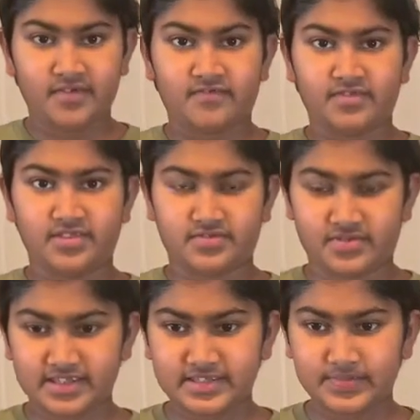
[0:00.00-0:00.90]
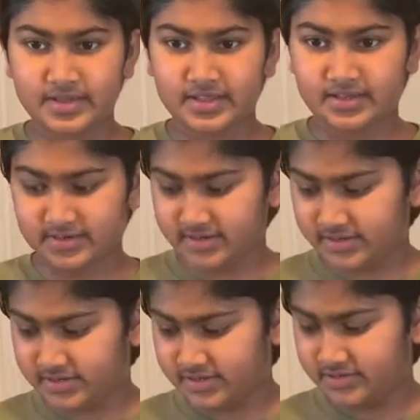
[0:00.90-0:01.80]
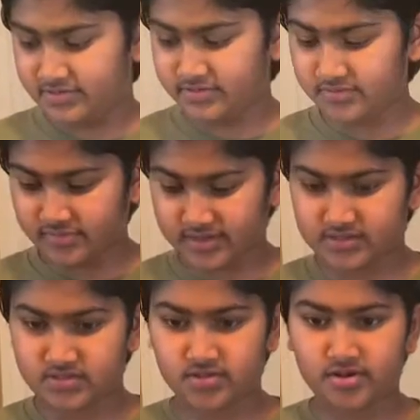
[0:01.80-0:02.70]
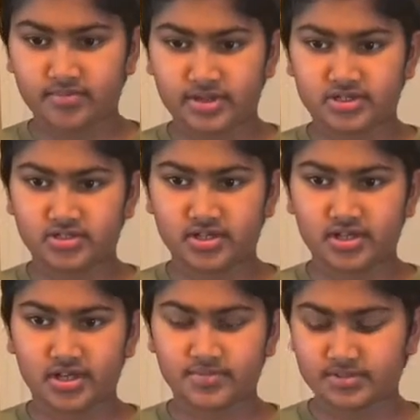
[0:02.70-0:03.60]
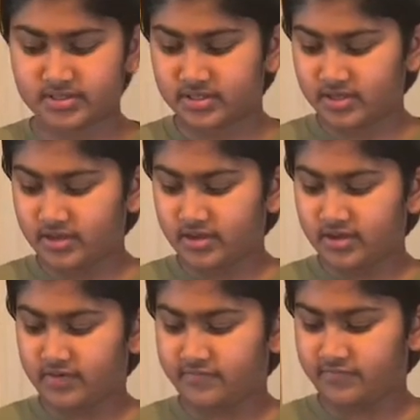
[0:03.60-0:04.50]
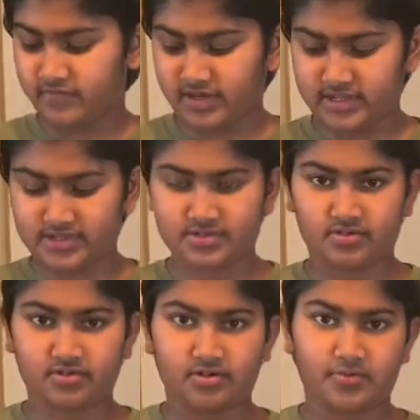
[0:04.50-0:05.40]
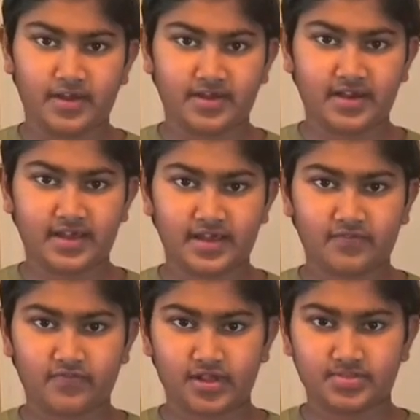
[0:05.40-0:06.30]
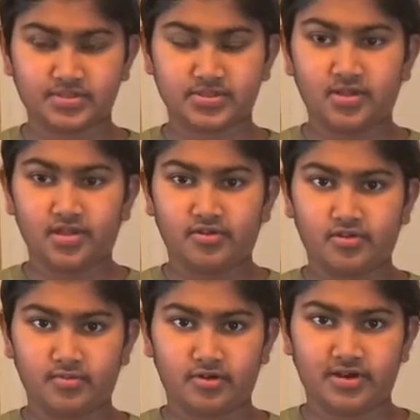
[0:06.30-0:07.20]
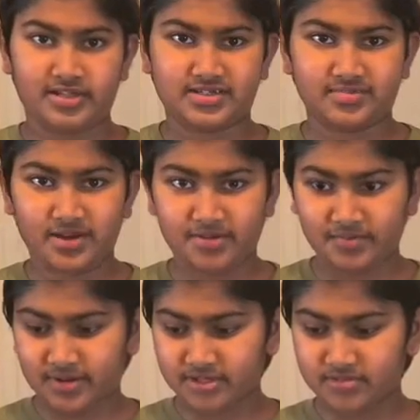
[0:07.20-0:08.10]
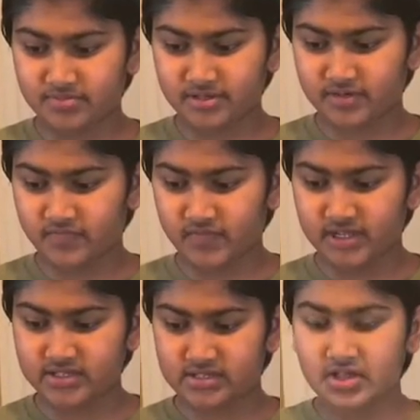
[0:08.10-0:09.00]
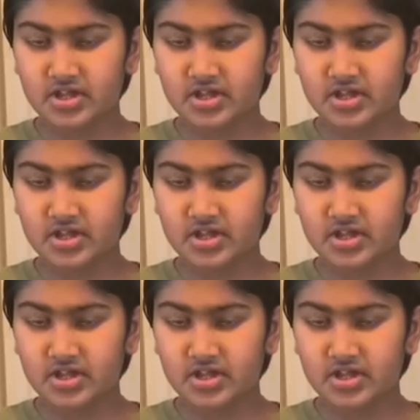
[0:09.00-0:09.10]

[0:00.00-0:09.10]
For this recipe, you're gonna need 2 rice cooker measuring cups of rice, or 1.5 cups normal customary measurement of rice,